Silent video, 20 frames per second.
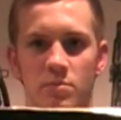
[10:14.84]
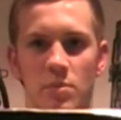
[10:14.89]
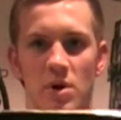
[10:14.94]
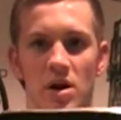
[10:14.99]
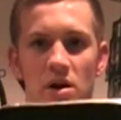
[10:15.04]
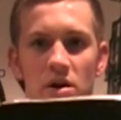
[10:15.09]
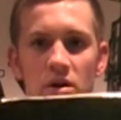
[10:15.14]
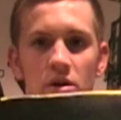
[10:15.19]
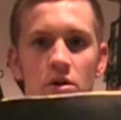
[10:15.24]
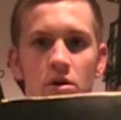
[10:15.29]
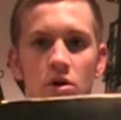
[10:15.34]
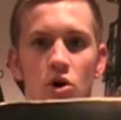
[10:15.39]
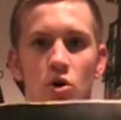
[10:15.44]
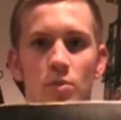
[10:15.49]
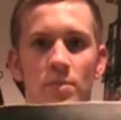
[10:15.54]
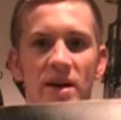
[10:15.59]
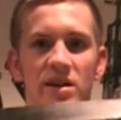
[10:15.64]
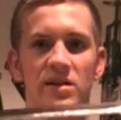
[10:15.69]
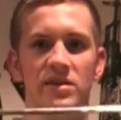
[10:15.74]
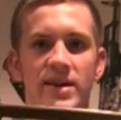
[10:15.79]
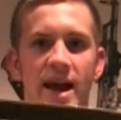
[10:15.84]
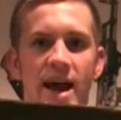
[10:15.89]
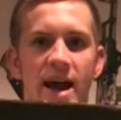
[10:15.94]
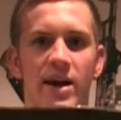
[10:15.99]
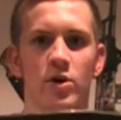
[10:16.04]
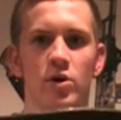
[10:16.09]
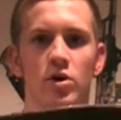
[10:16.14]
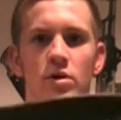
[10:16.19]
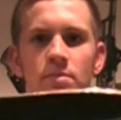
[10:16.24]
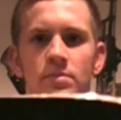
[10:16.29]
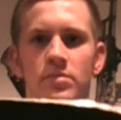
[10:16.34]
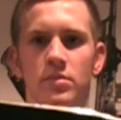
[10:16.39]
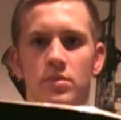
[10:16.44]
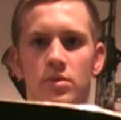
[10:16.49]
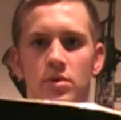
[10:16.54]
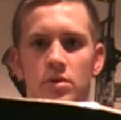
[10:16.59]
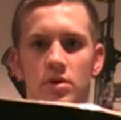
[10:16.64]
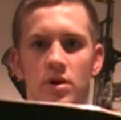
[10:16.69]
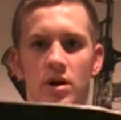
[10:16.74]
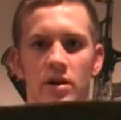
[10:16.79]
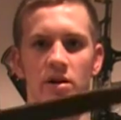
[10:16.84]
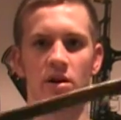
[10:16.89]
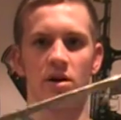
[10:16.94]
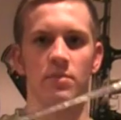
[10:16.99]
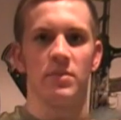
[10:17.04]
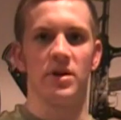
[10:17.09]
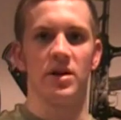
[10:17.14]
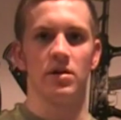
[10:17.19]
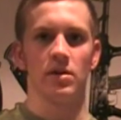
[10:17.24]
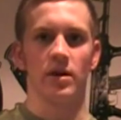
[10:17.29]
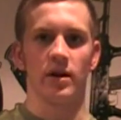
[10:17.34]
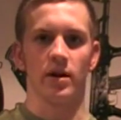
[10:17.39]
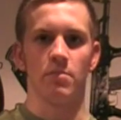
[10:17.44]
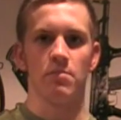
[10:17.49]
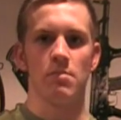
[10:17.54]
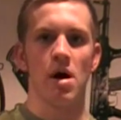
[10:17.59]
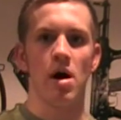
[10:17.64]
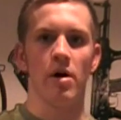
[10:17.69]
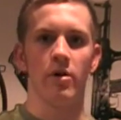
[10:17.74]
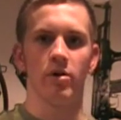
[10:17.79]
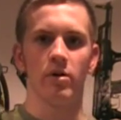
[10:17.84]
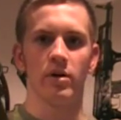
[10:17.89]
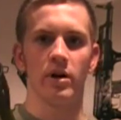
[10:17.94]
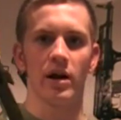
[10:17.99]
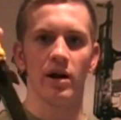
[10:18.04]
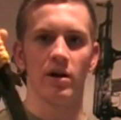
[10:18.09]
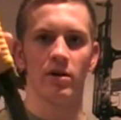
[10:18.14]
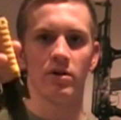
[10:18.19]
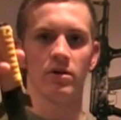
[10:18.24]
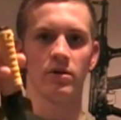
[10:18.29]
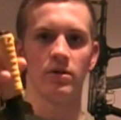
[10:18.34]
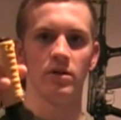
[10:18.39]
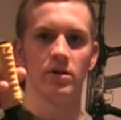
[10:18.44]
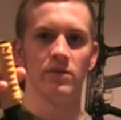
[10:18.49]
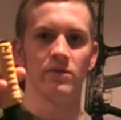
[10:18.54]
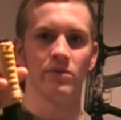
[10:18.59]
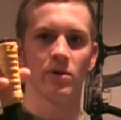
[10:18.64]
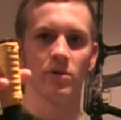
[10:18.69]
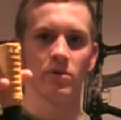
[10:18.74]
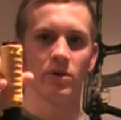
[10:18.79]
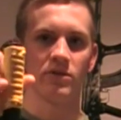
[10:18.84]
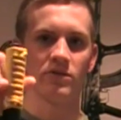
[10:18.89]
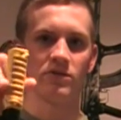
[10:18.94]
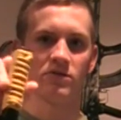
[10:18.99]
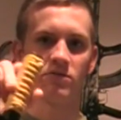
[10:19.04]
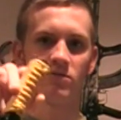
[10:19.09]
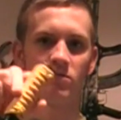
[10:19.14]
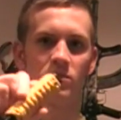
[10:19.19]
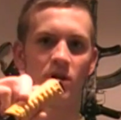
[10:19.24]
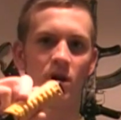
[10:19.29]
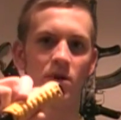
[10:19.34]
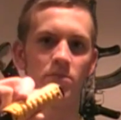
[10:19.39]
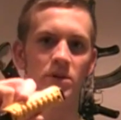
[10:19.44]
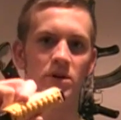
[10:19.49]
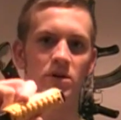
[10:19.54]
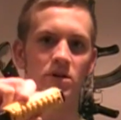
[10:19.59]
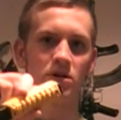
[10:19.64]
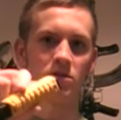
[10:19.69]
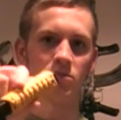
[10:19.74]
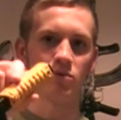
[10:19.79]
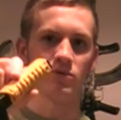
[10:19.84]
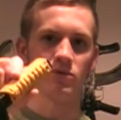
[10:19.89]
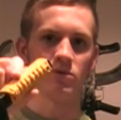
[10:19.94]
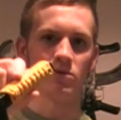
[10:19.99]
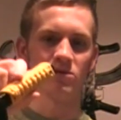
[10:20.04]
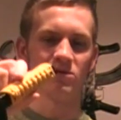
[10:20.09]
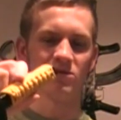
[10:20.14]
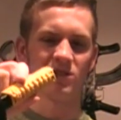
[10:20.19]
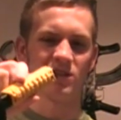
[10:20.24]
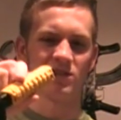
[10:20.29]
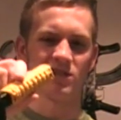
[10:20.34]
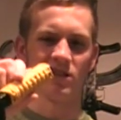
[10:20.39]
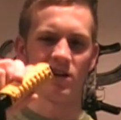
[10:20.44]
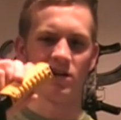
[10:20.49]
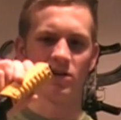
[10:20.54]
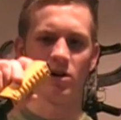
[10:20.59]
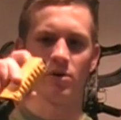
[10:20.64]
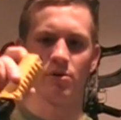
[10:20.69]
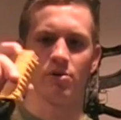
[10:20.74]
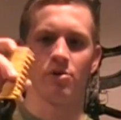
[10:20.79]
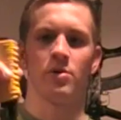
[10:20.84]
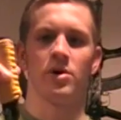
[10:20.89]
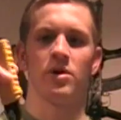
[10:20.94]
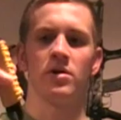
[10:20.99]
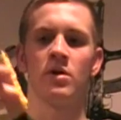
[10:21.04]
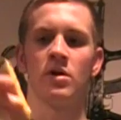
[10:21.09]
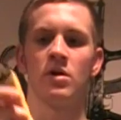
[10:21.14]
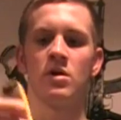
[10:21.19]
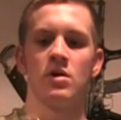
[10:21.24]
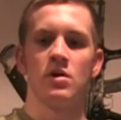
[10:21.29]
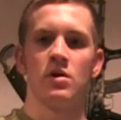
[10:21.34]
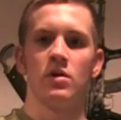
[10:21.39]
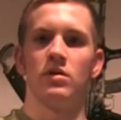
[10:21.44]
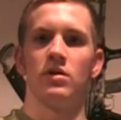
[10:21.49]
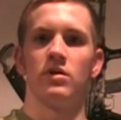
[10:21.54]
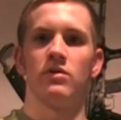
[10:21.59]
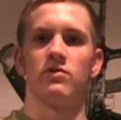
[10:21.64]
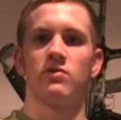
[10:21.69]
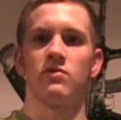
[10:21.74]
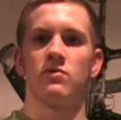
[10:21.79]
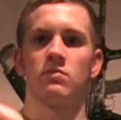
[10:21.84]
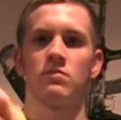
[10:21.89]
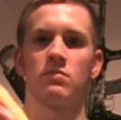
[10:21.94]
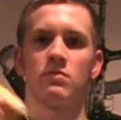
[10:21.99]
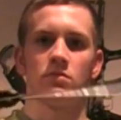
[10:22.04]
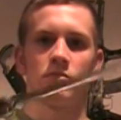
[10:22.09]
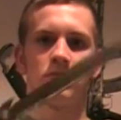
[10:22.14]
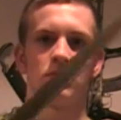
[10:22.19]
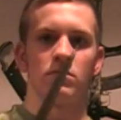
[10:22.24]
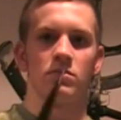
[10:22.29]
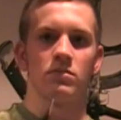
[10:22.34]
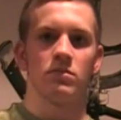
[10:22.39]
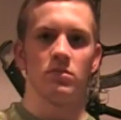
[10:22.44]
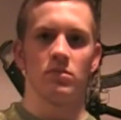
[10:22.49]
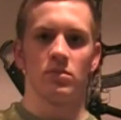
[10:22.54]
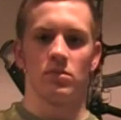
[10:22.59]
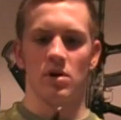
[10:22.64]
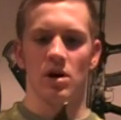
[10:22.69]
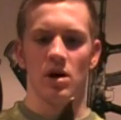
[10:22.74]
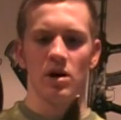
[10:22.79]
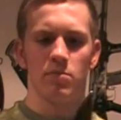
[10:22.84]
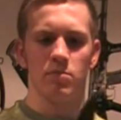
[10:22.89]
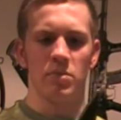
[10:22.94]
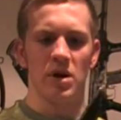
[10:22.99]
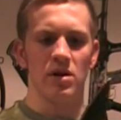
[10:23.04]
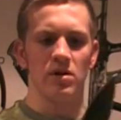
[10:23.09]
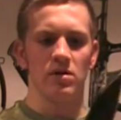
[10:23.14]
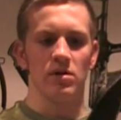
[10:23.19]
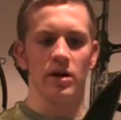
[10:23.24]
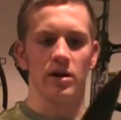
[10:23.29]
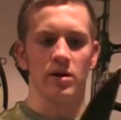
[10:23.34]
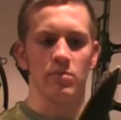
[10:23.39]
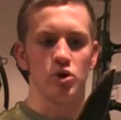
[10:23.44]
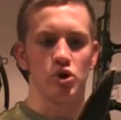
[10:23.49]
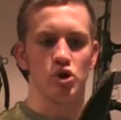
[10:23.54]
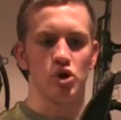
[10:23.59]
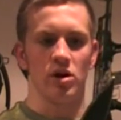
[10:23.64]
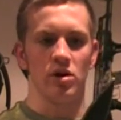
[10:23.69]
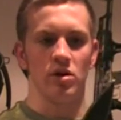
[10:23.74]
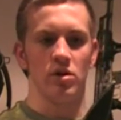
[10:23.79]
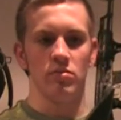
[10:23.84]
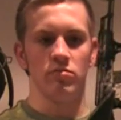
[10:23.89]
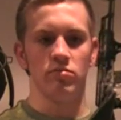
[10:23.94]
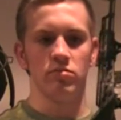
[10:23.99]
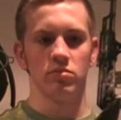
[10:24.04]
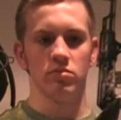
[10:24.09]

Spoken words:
my homemade dagger. I kind of made it like a modern dagger, even though that's not been done before. Not that I know anyway. It's kind of painted like a machete.